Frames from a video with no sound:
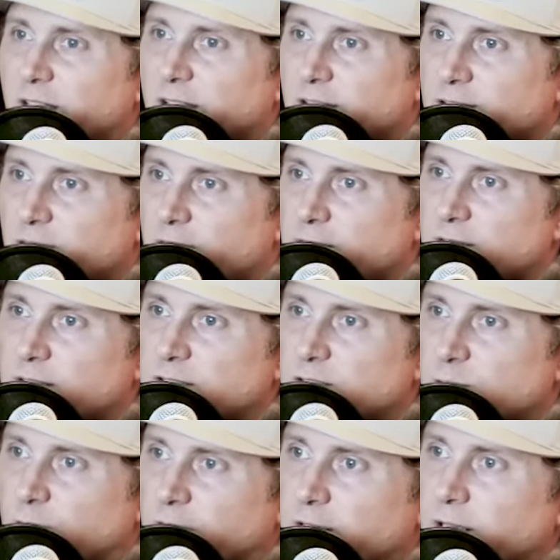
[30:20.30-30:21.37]
I was
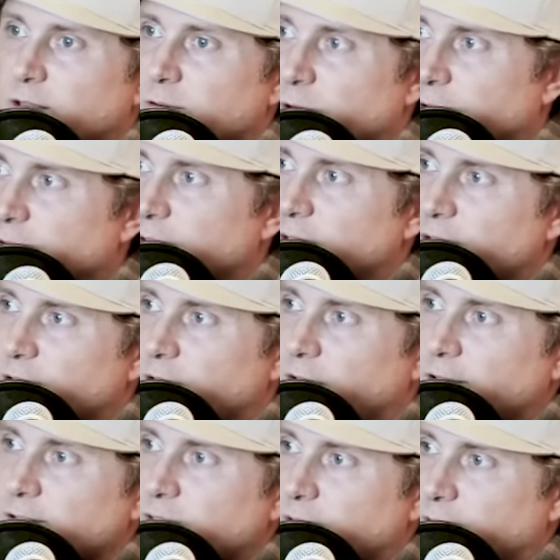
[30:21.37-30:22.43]
instructing throughout the
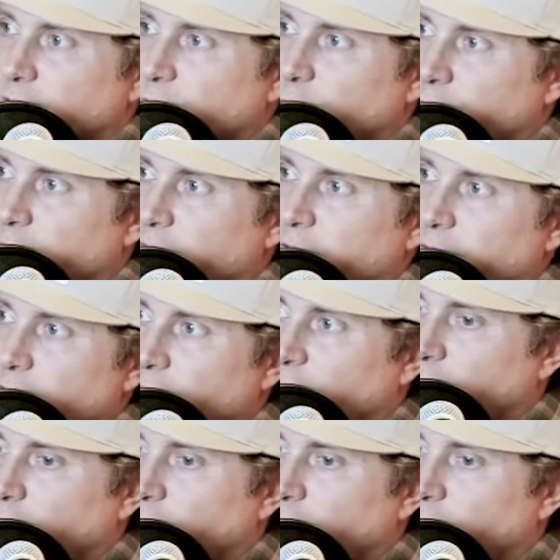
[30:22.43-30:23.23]
years and then looking at